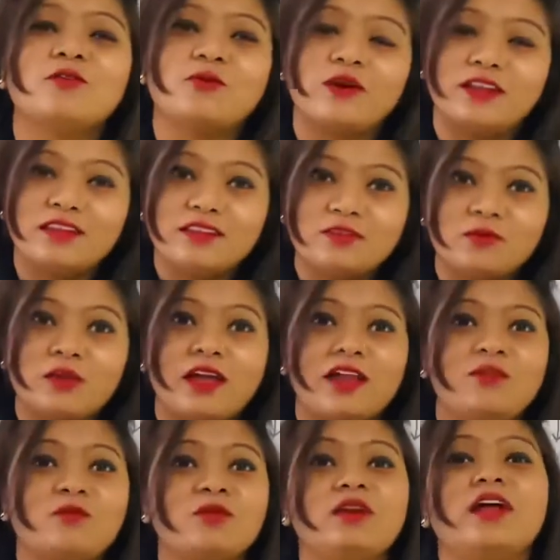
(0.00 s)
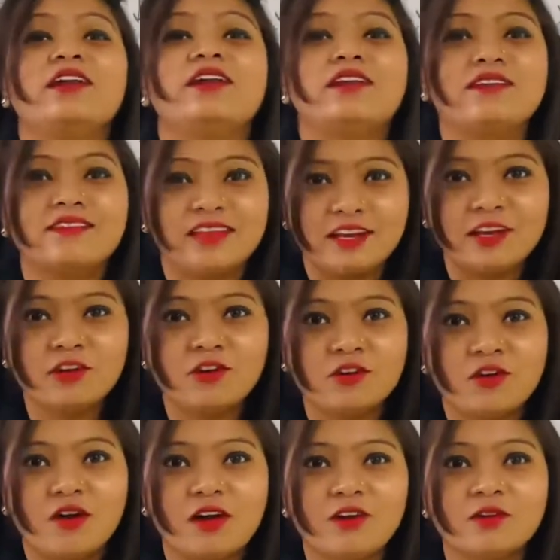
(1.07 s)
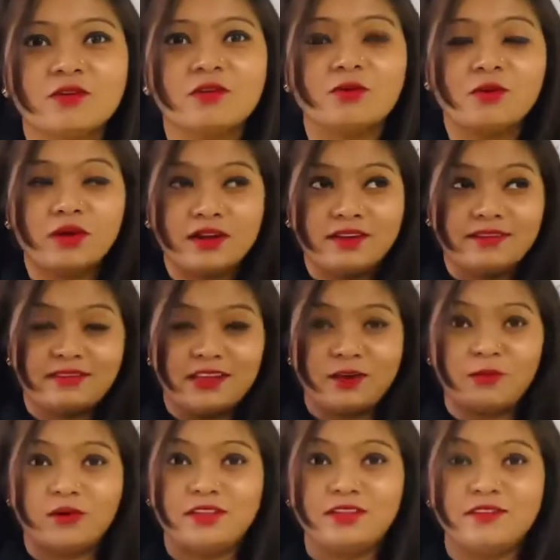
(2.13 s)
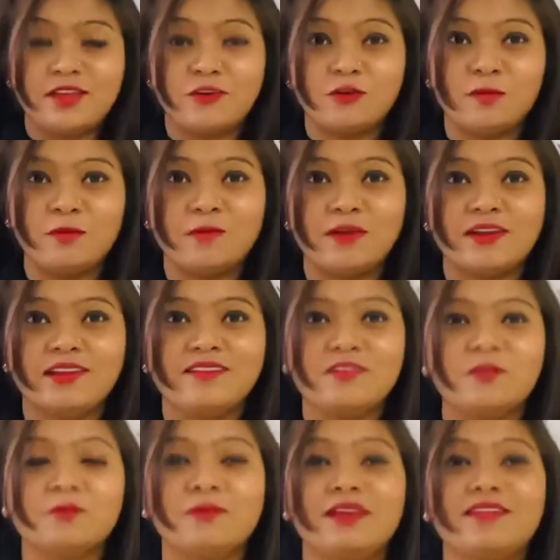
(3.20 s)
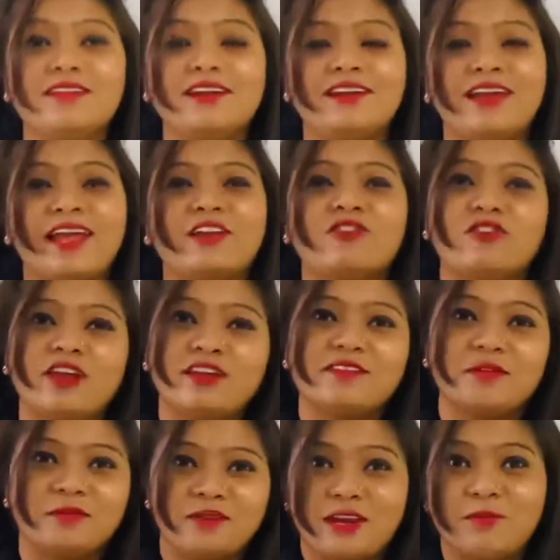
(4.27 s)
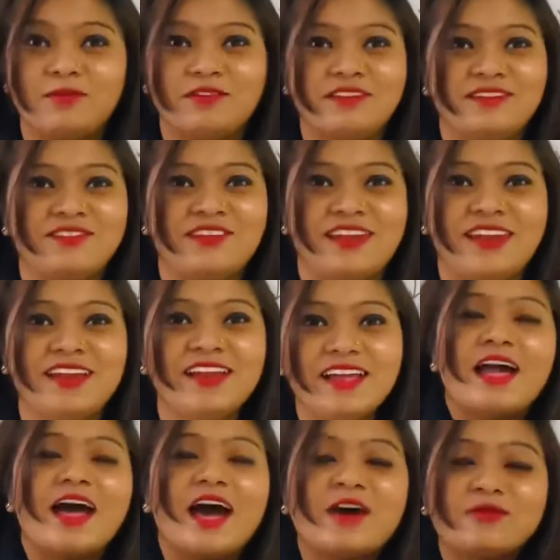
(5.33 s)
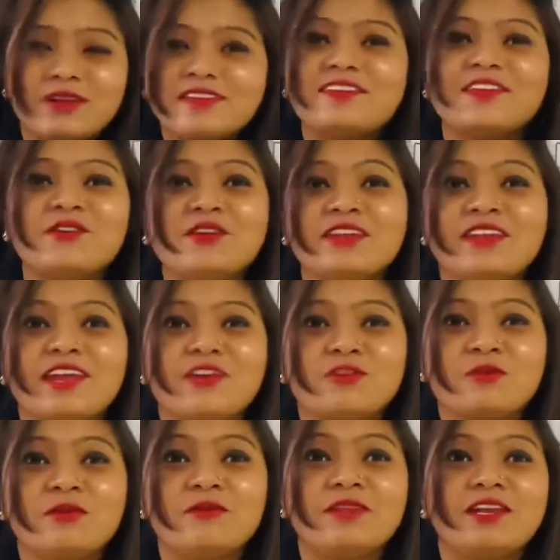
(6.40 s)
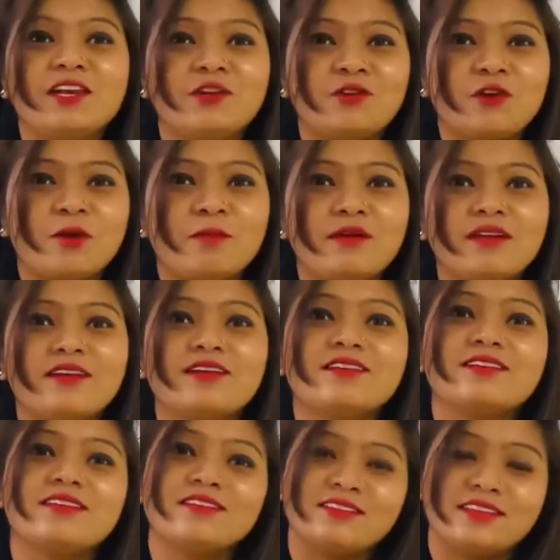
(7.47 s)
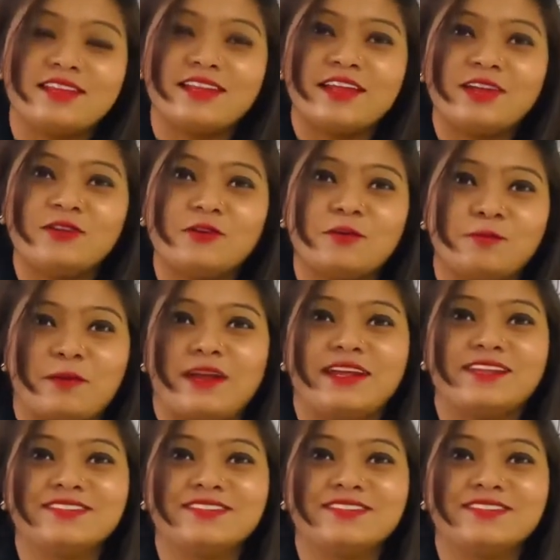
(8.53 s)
find this helpful and understanding to you all to understand what this ectopic pregnancy, so please hit like, share and subscribe to this channel. I will see you in the next one with a new topic. Till then, goodbye.